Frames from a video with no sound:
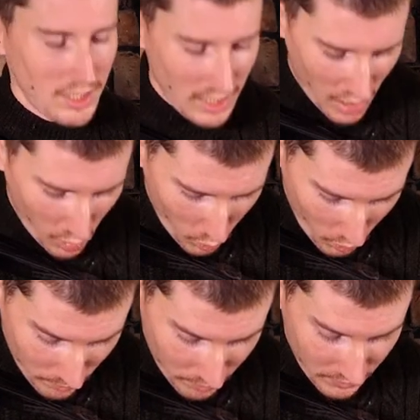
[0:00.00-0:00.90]
Now
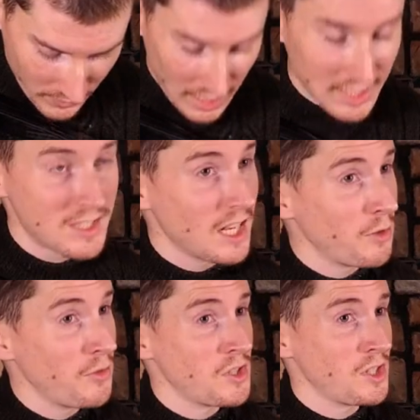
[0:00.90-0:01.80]
instead
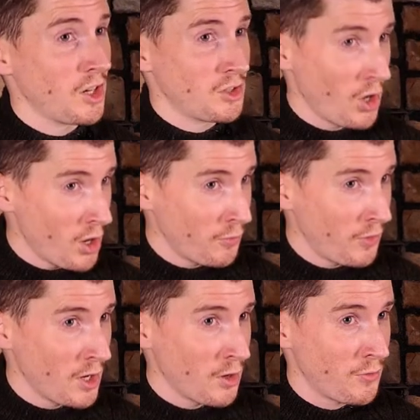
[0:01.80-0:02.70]
of using our third
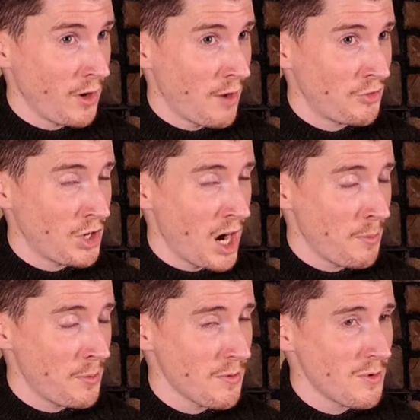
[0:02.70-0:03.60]
finger for F sharp,
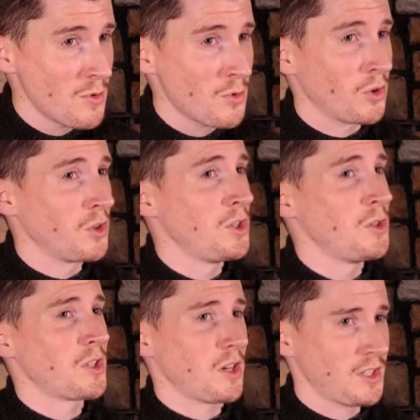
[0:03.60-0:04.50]
we're going to
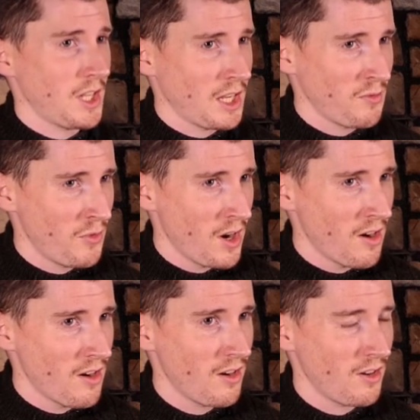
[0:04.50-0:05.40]
use our second
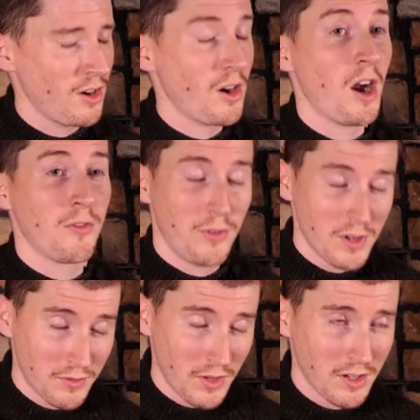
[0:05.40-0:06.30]
finger, or our
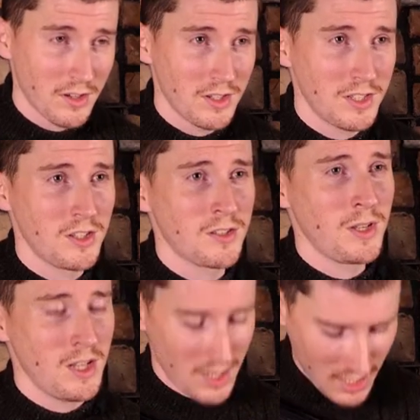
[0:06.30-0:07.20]
first finger, excuse
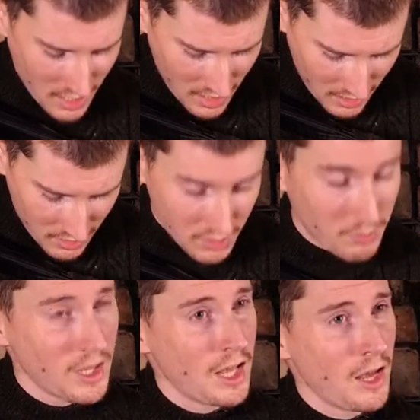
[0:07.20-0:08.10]
me, to
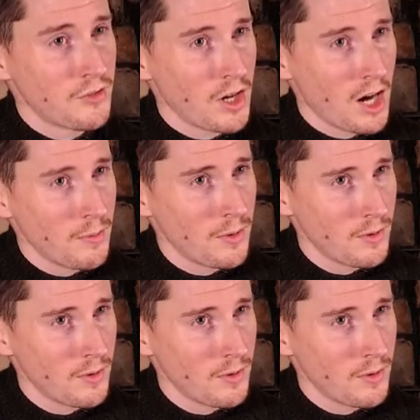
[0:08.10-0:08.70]
play F sharp.